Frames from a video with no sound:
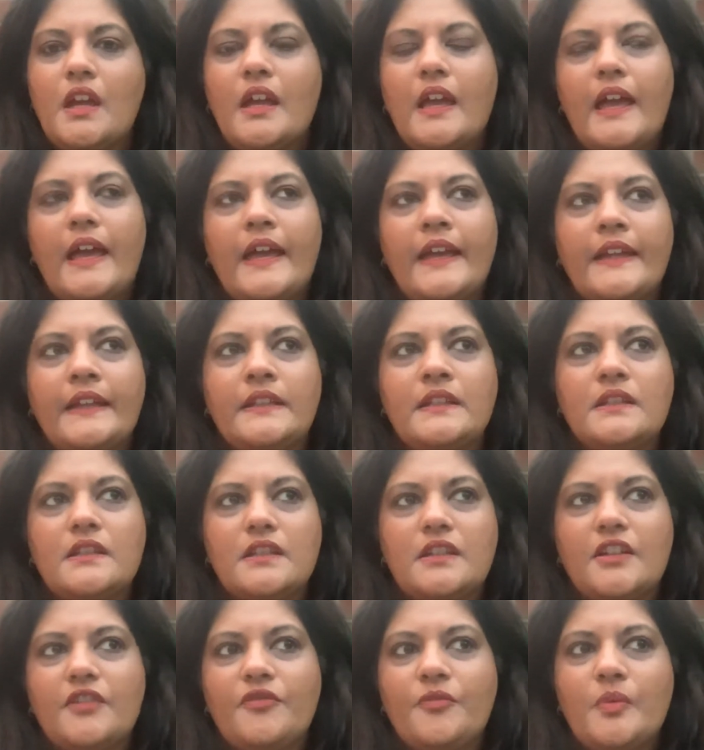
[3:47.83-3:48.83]
And
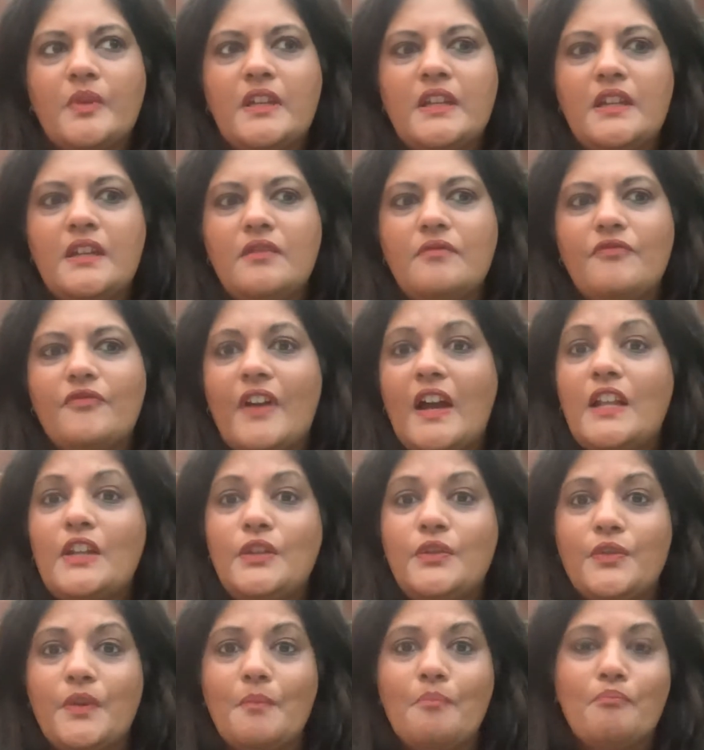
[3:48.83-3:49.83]
if we
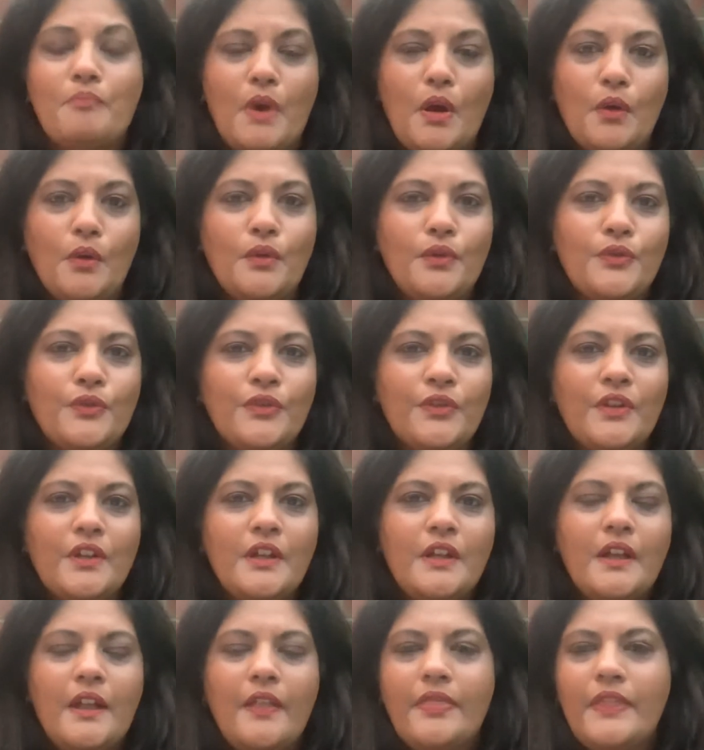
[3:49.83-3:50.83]
value them both,
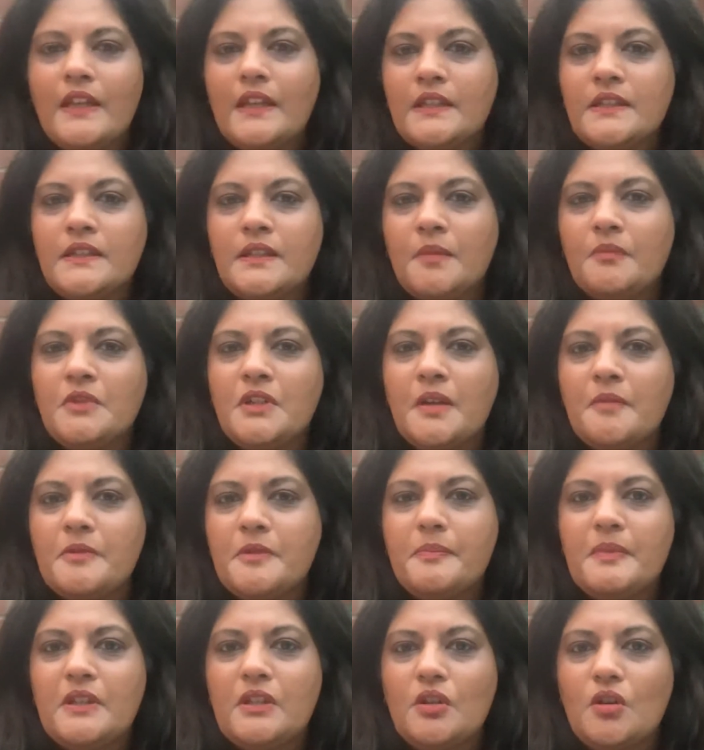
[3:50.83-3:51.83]
there can sometimes
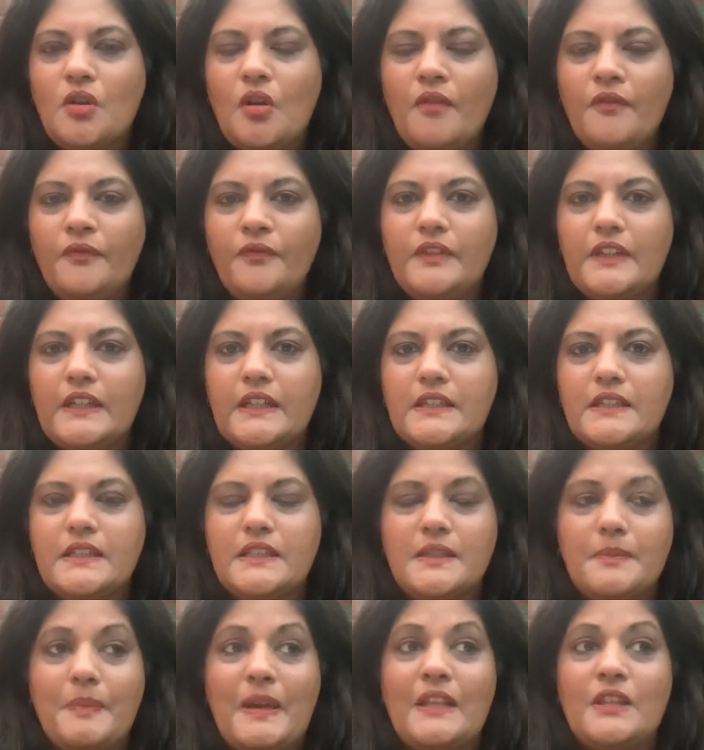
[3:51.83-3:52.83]
be a conflict. It
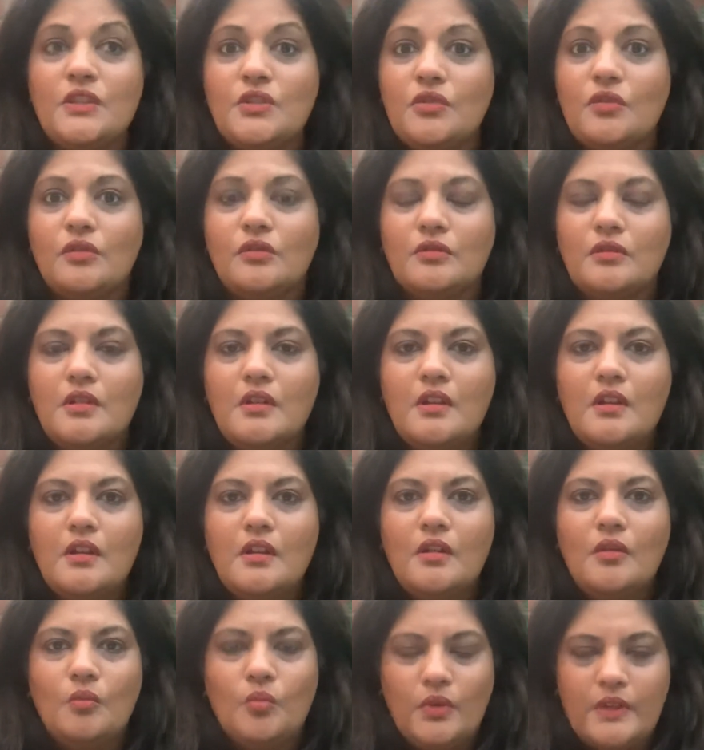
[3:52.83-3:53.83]
depends on
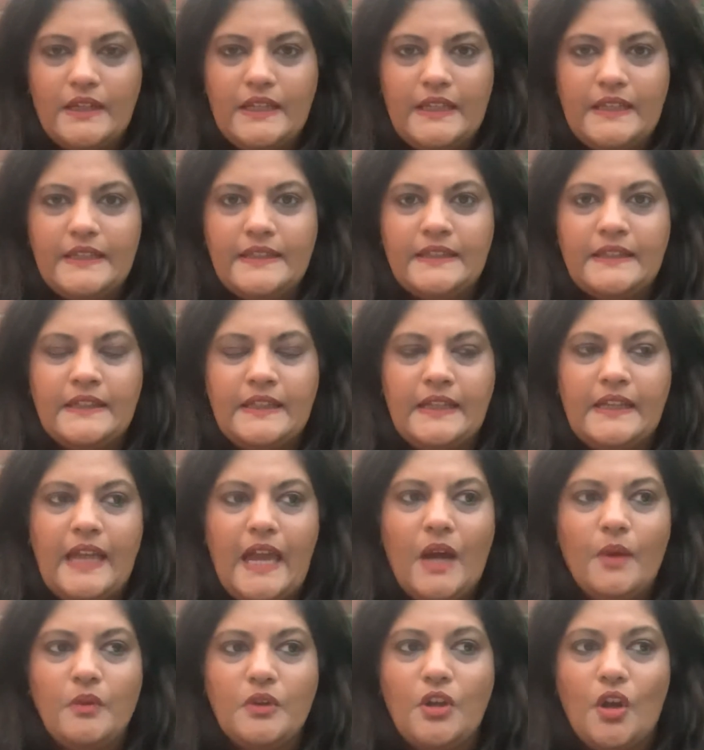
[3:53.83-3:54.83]
what it is and
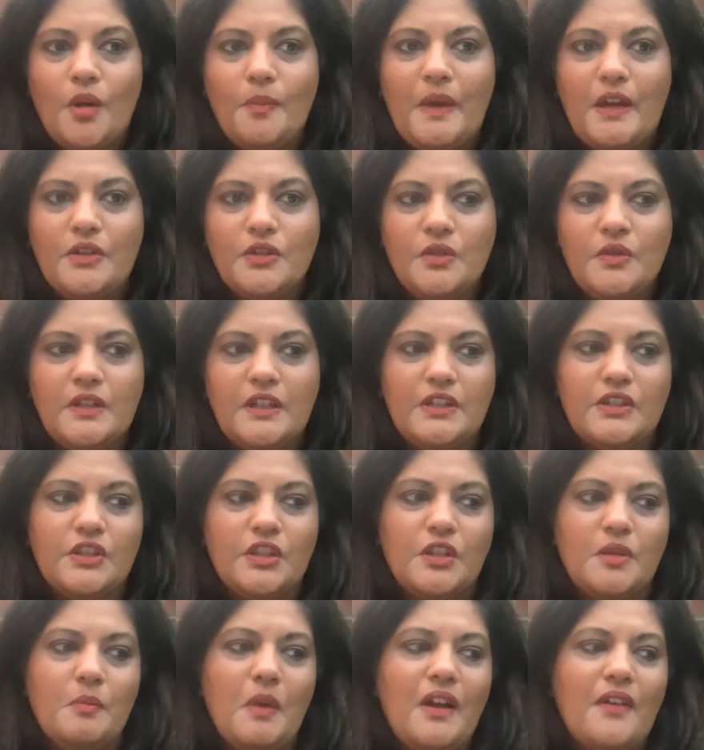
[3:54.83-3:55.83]
how we go about doing it. So
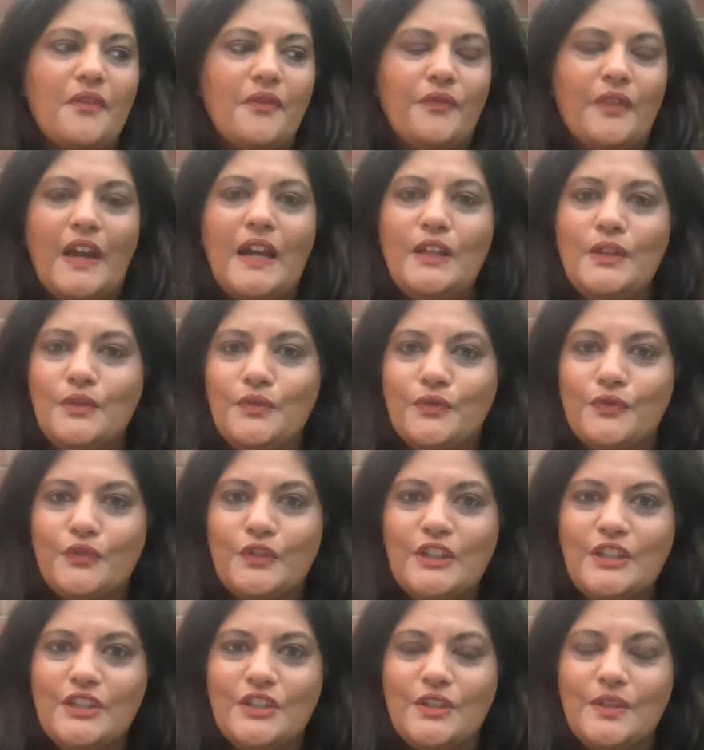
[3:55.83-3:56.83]
you might value
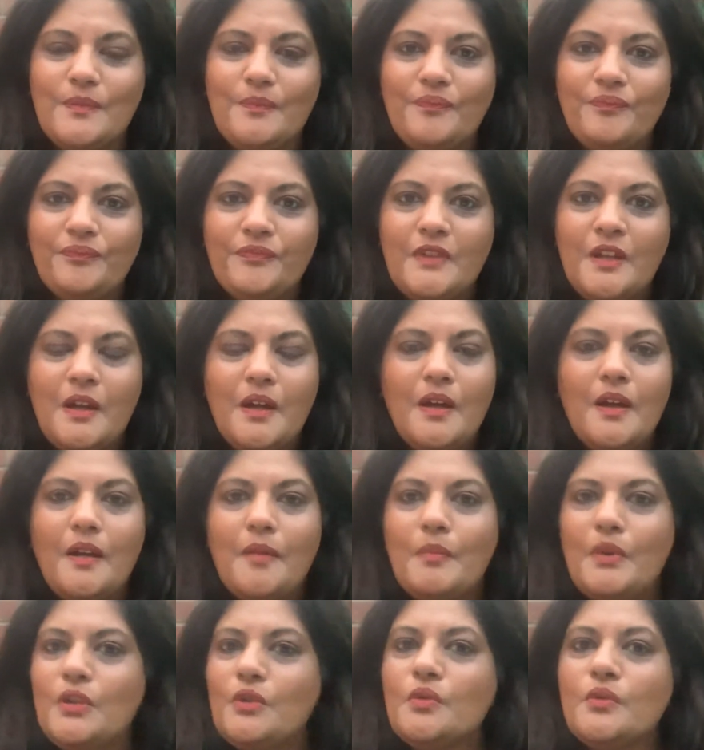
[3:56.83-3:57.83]
freedom,
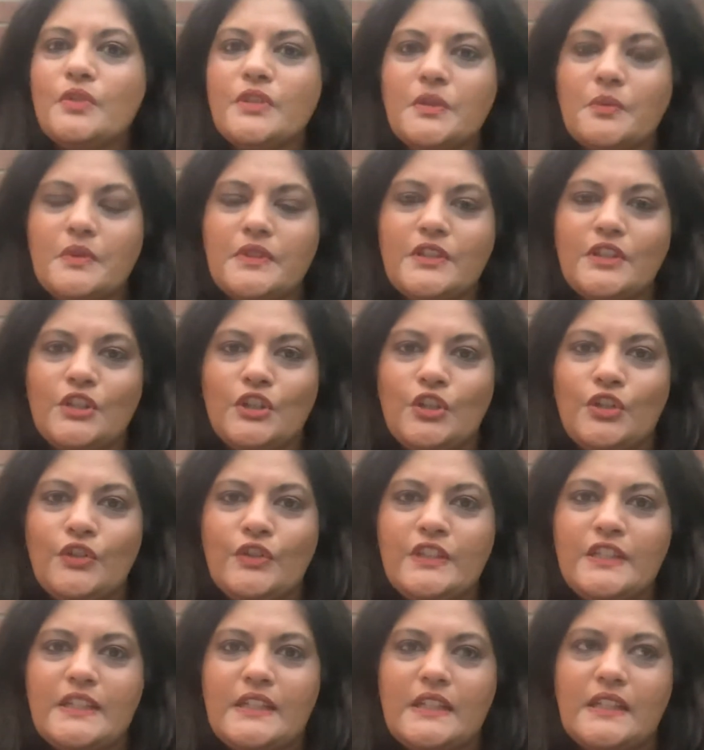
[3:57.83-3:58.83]
but you also want
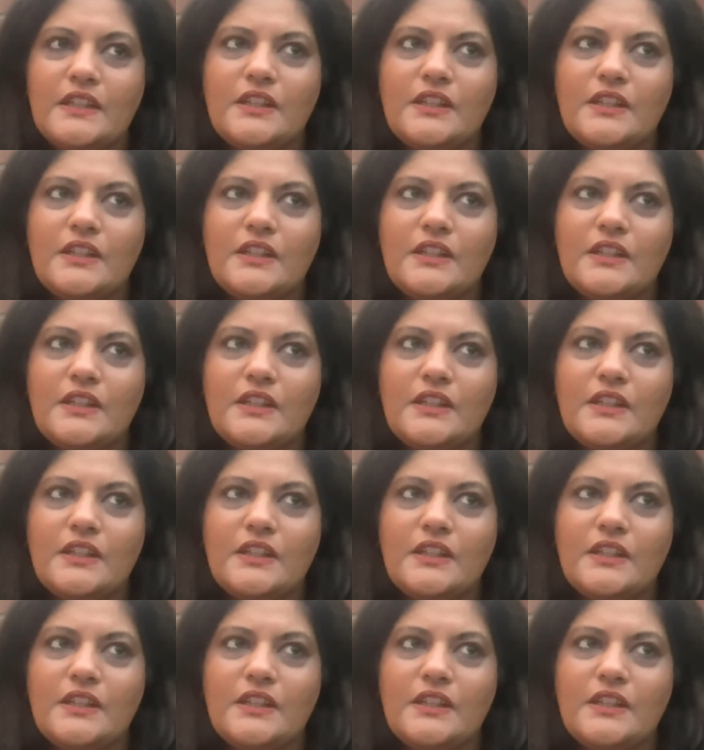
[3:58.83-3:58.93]
security.